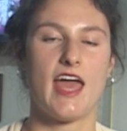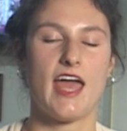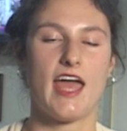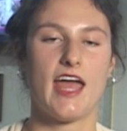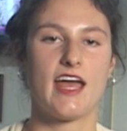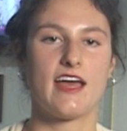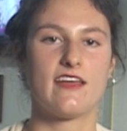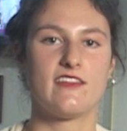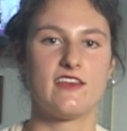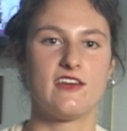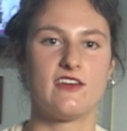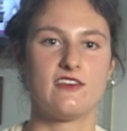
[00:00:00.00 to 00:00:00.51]

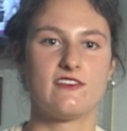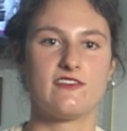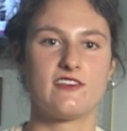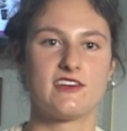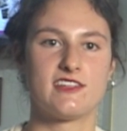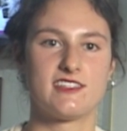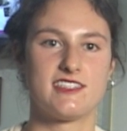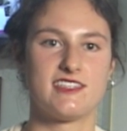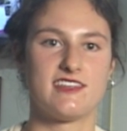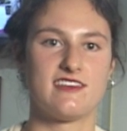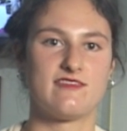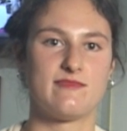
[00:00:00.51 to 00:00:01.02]
and the
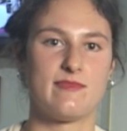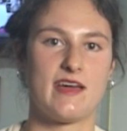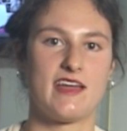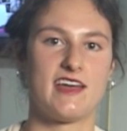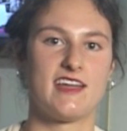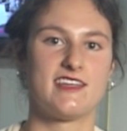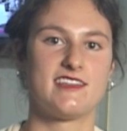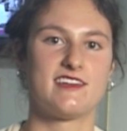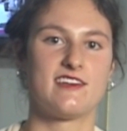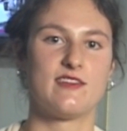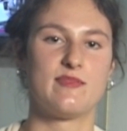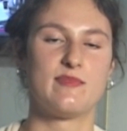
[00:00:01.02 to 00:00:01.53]
University of
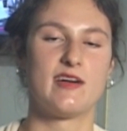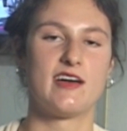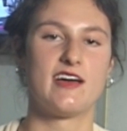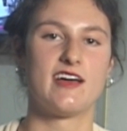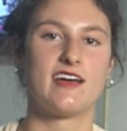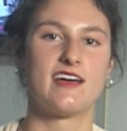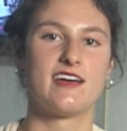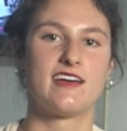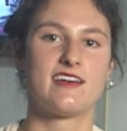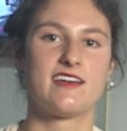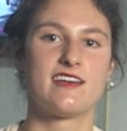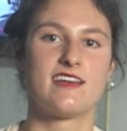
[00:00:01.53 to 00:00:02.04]

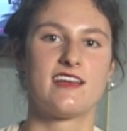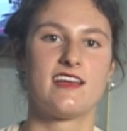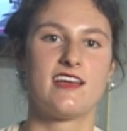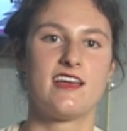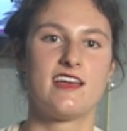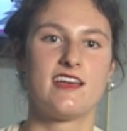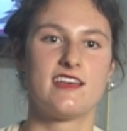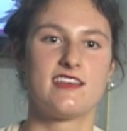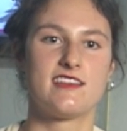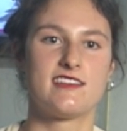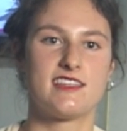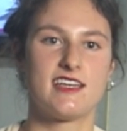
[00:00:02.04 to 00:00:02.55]
Manitoba.
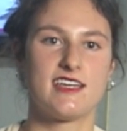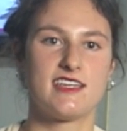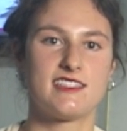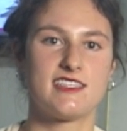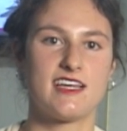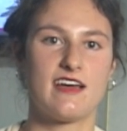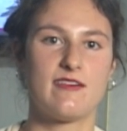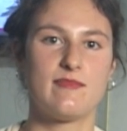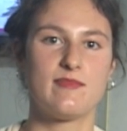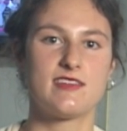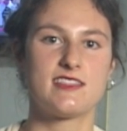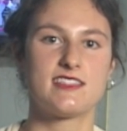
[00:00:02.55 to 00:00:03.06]
St.
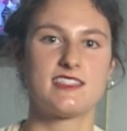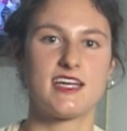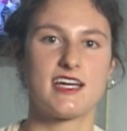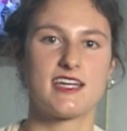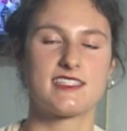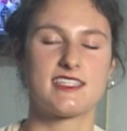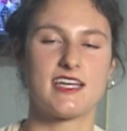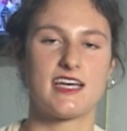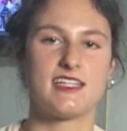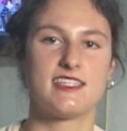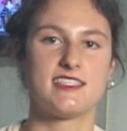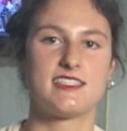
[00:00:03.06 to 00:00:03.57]
Thomas
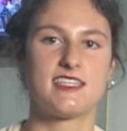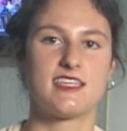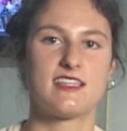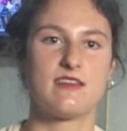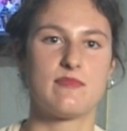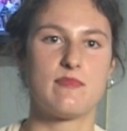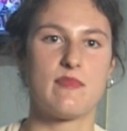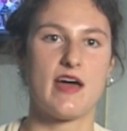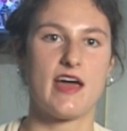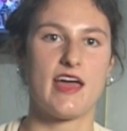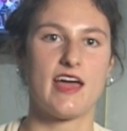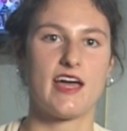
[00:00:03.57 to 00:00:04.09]
next heads to the
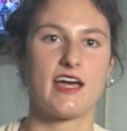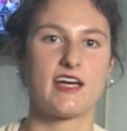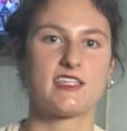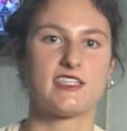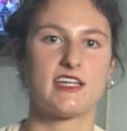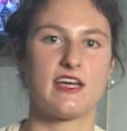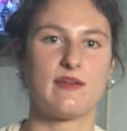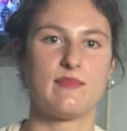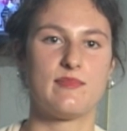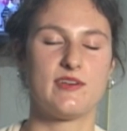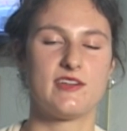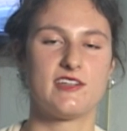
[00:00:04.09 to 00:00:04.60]
MIAC
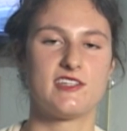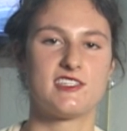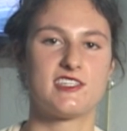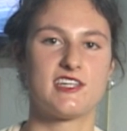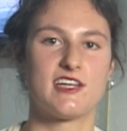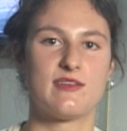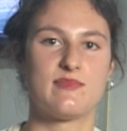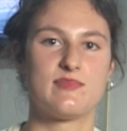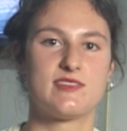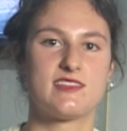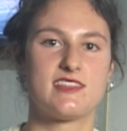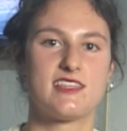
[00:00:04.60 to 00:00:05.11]

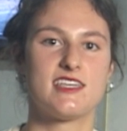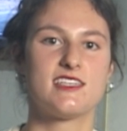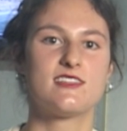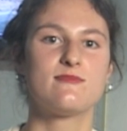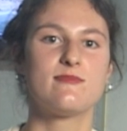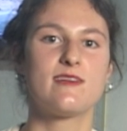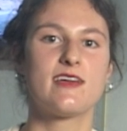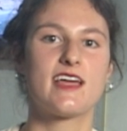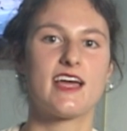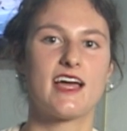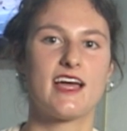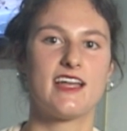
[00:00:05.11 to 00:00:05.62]
Championships this
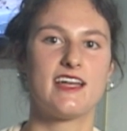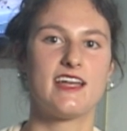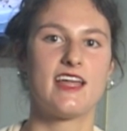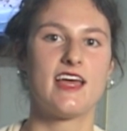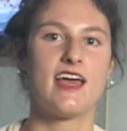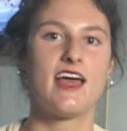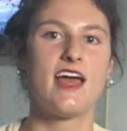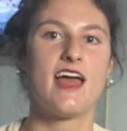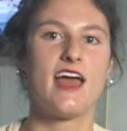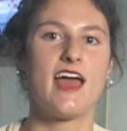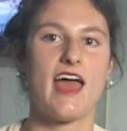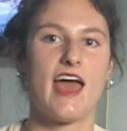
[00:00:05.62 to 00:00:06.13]
weekend
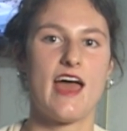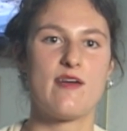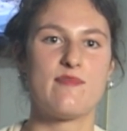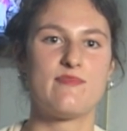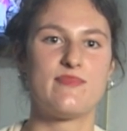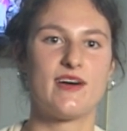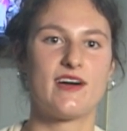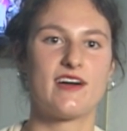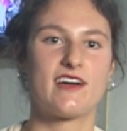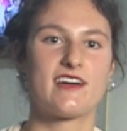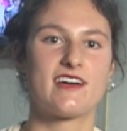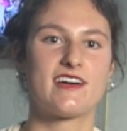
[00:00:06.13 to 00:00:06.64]
at
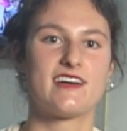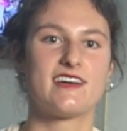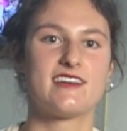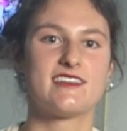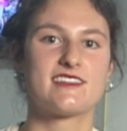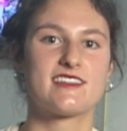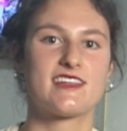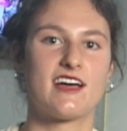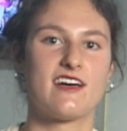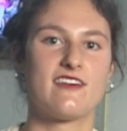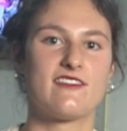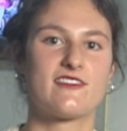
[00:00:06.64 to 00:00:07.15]
Bunker
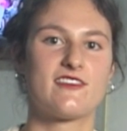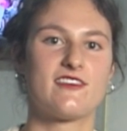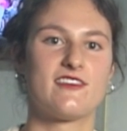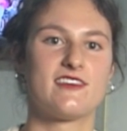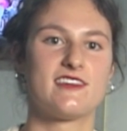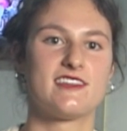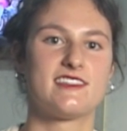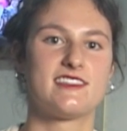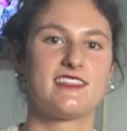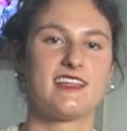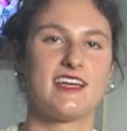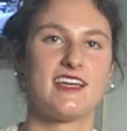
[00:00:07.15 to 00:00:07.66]
Hills Golf
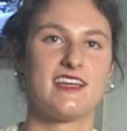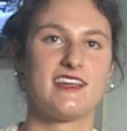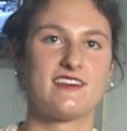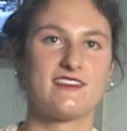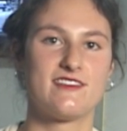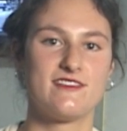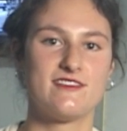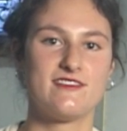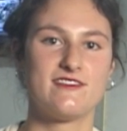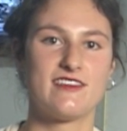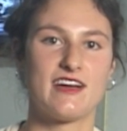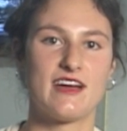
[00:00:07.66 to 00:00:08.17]
Course in
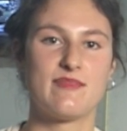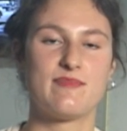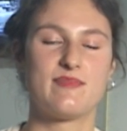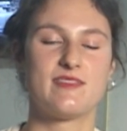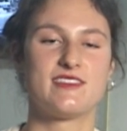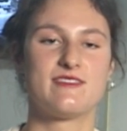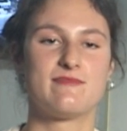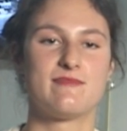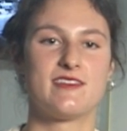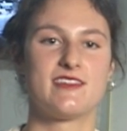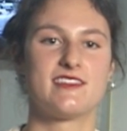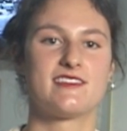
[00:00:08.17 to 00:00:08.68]
Coon
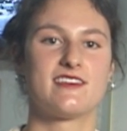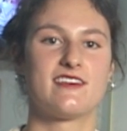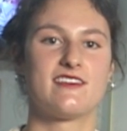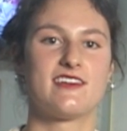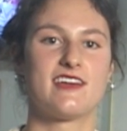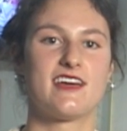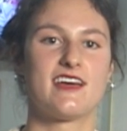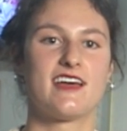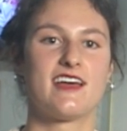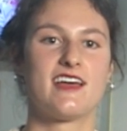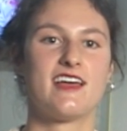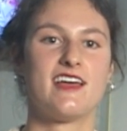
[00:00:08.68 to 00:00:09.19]
Rapids,
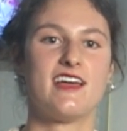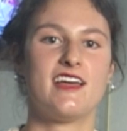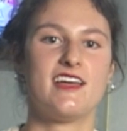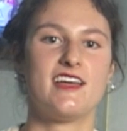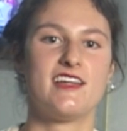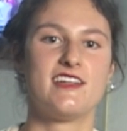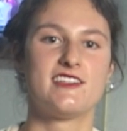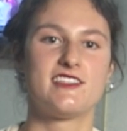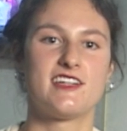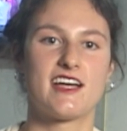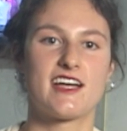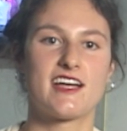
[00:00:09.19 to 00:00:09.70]
Minnesota.
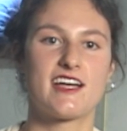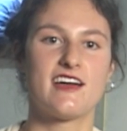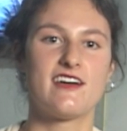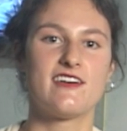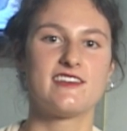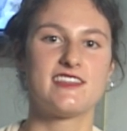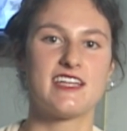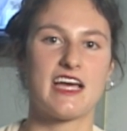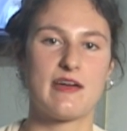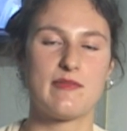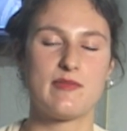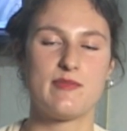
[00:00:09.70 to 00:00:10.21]
Check
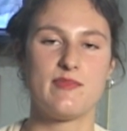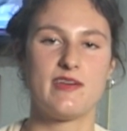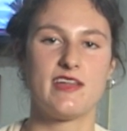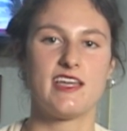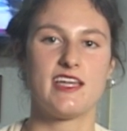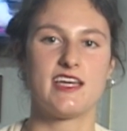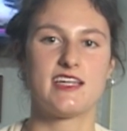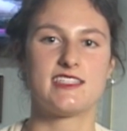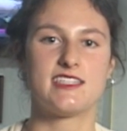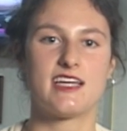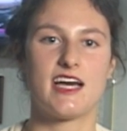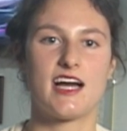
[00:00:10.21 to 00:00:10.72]
out
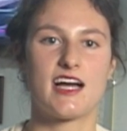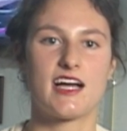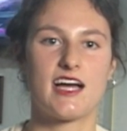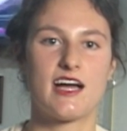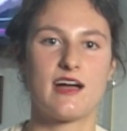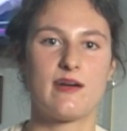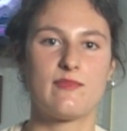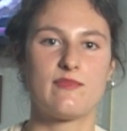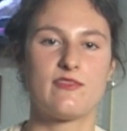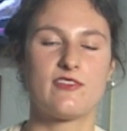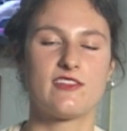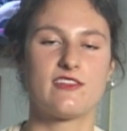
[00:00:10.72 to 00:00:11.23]

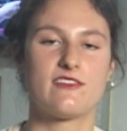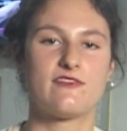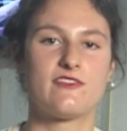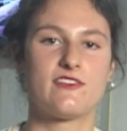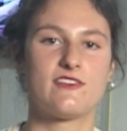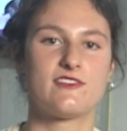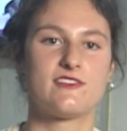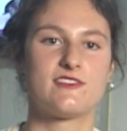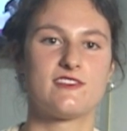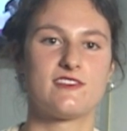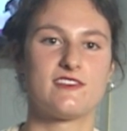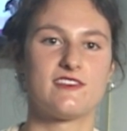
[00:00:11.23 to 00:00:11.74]
TommyMedia.com for the
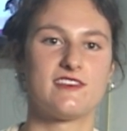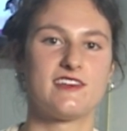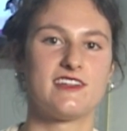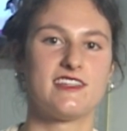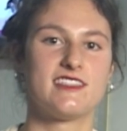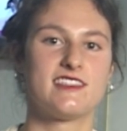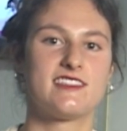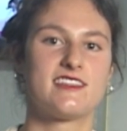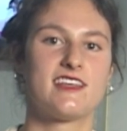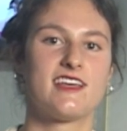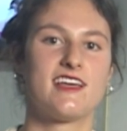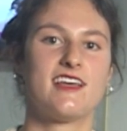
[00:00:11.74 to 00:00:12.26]
full
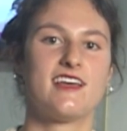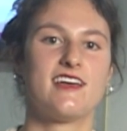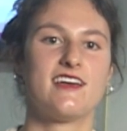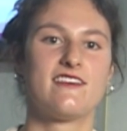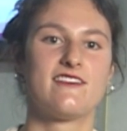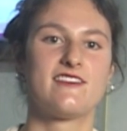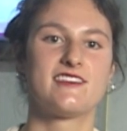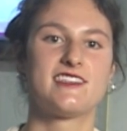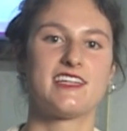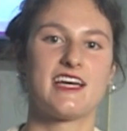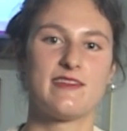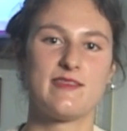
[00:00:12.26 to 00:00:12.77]
stories.
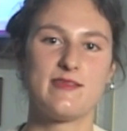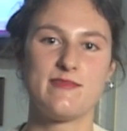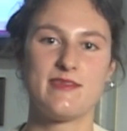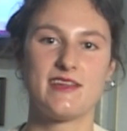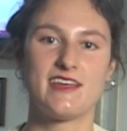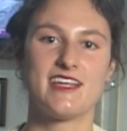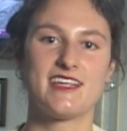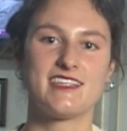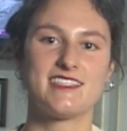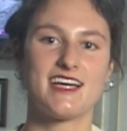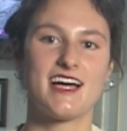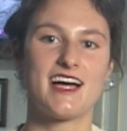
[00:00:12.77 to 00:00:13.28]
For
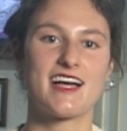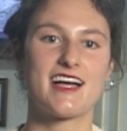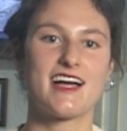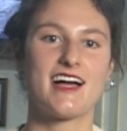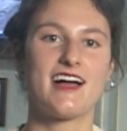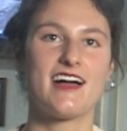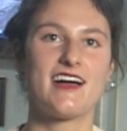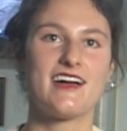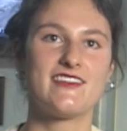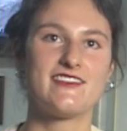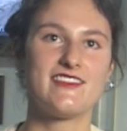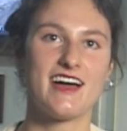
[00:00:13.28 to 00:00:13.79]

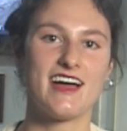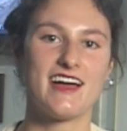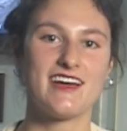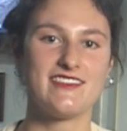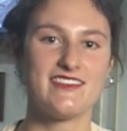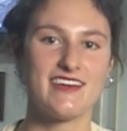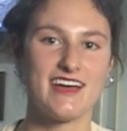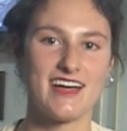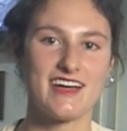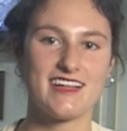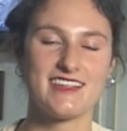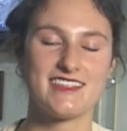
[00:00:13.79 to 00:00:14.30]
TommyMedia.com, I'm
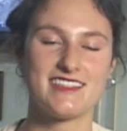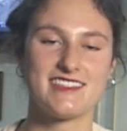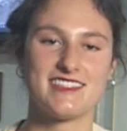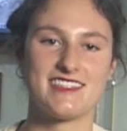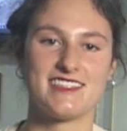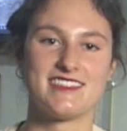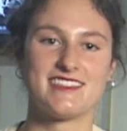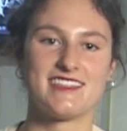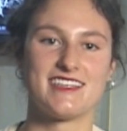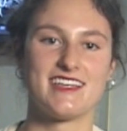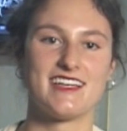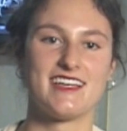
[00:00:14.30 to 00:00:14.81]
Allie
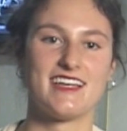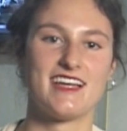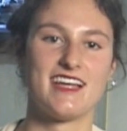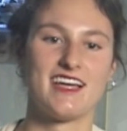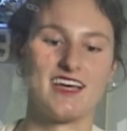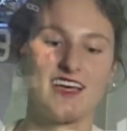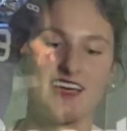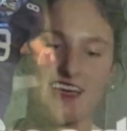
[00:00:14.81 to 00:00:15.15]
Stinson.